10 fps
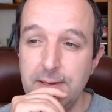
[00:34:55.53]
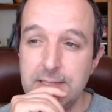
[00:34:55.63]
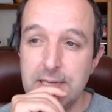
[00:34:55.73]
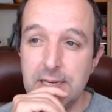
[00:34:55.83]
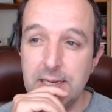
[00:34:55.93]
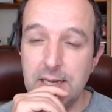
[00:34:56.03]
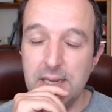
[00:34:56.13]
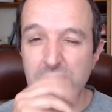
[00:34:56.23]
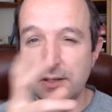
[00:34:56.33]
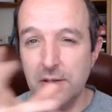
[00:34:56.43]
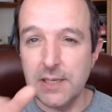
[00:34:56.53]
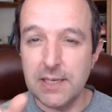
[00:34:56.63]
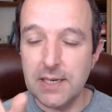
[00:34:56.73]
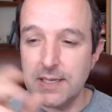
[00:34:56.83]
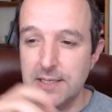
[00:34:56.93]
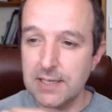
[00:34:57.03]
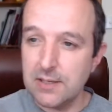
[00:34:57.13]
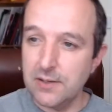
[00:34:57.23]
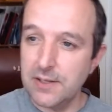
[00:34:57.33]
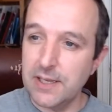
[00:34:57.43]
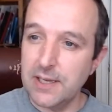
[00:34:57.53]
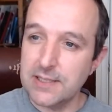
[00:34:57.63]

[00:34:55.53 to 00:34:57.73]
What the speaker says: 10k in the 90 days, that kind of thing.